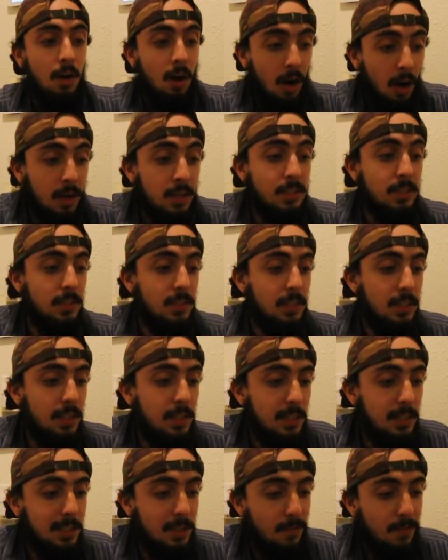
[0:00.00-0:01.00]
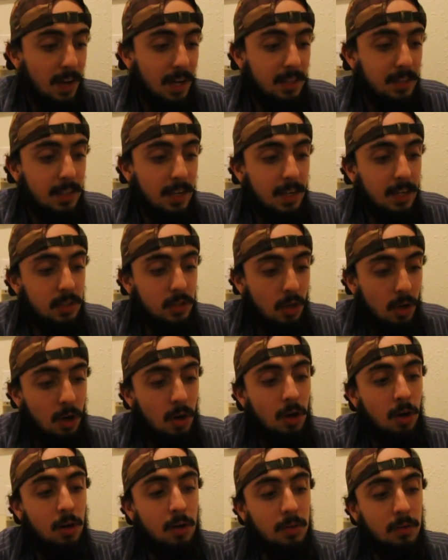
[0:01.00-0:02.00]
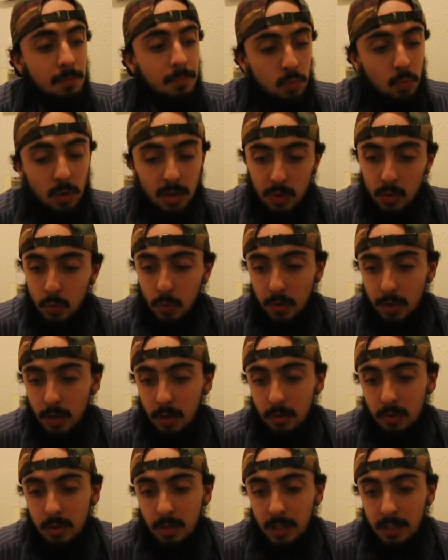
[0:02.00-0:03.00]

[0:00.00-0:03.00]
honestly, is the fact that it's all with Toyota.